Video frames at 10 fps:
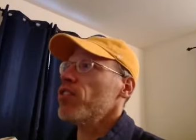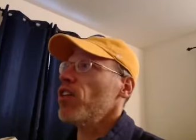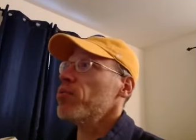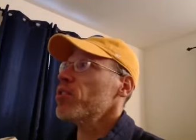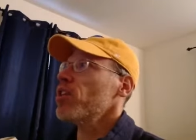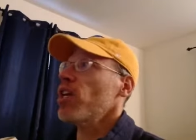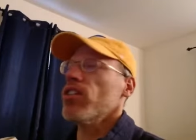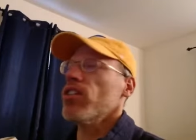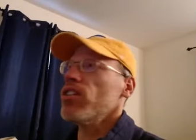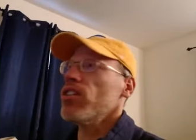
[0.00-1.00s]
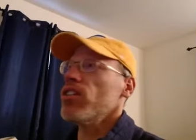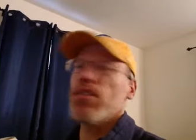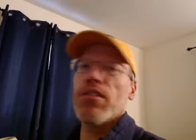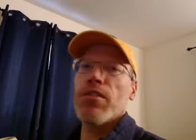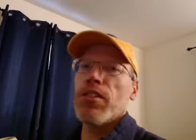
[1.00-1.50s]
percentage.
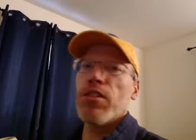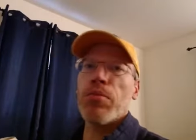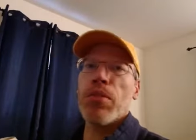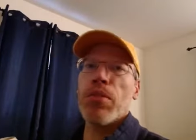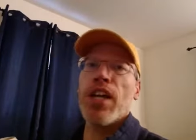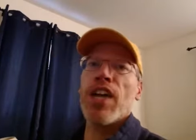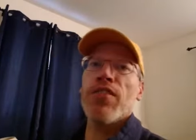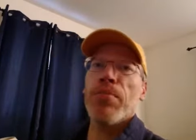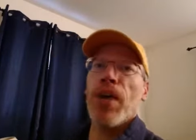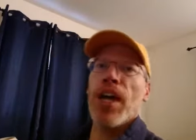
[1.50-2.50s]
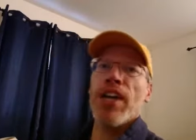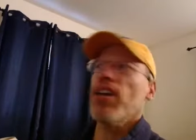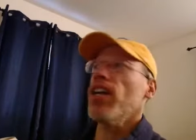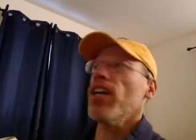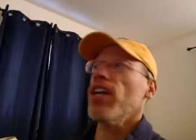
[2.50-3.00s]
He's, he's playing out of his mind
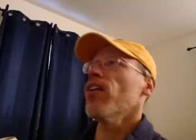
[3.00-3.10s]
right now.